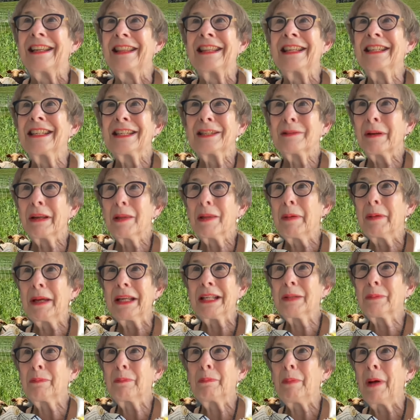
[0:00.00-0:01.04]
this is one of the
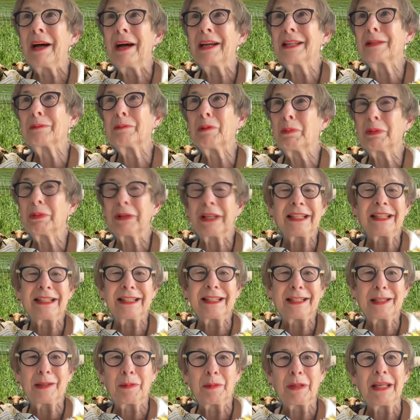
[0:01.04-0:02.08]
best possible
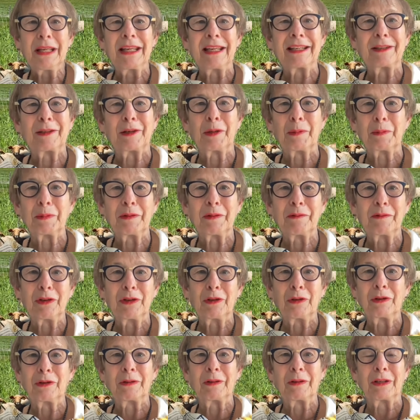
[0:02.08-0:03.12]
places to be in terms of
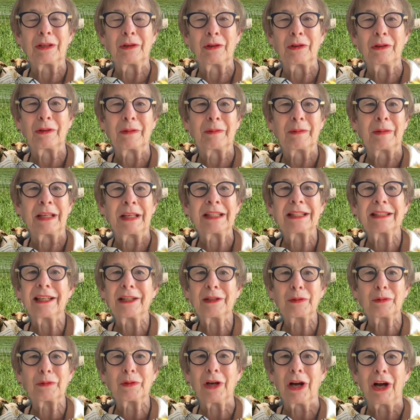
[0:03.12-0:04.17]
your your
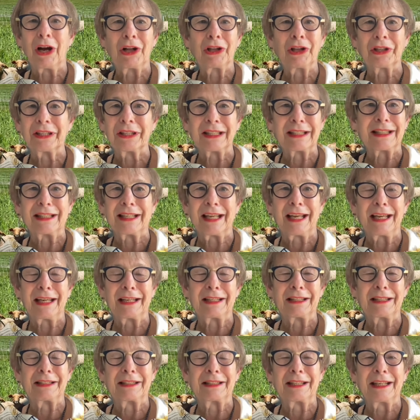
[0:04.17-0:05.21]
intellectual colleagues
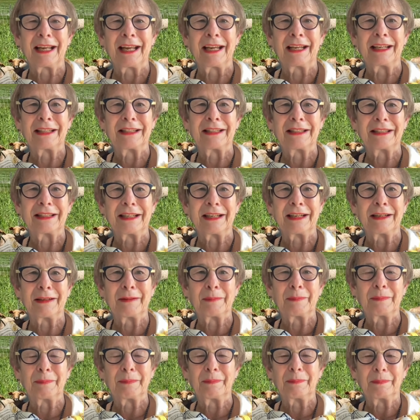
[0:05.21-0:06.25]
and and
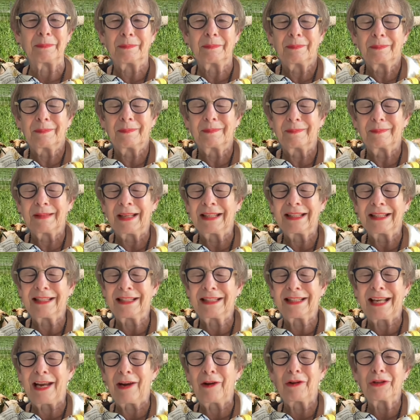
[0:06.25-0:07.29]
um,
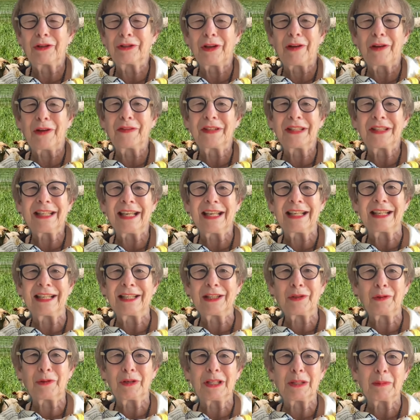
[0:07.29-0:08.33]
as Carol has often said,
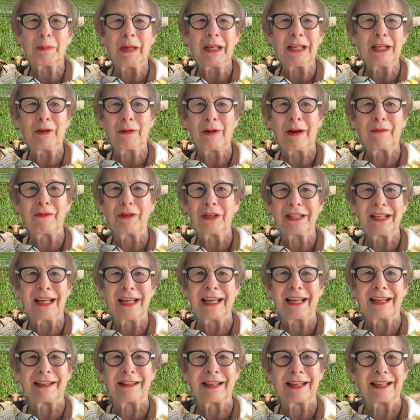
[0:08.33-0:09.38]
history is made here every
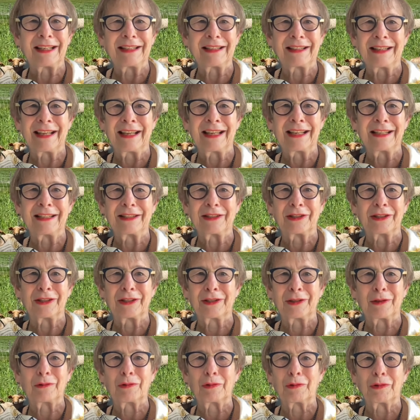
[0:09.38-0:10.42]
day, and that that is
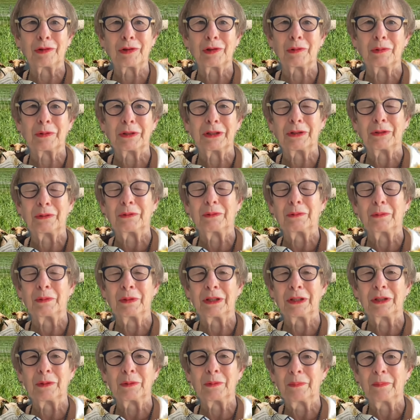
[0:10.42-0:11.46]
just so true when you
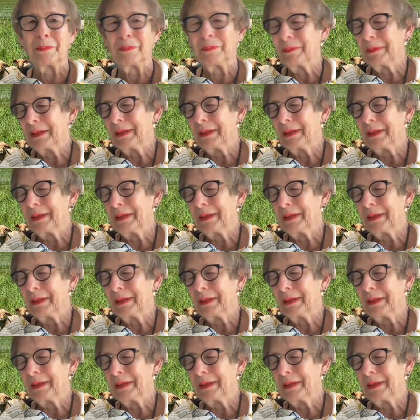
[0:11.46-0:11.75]
when you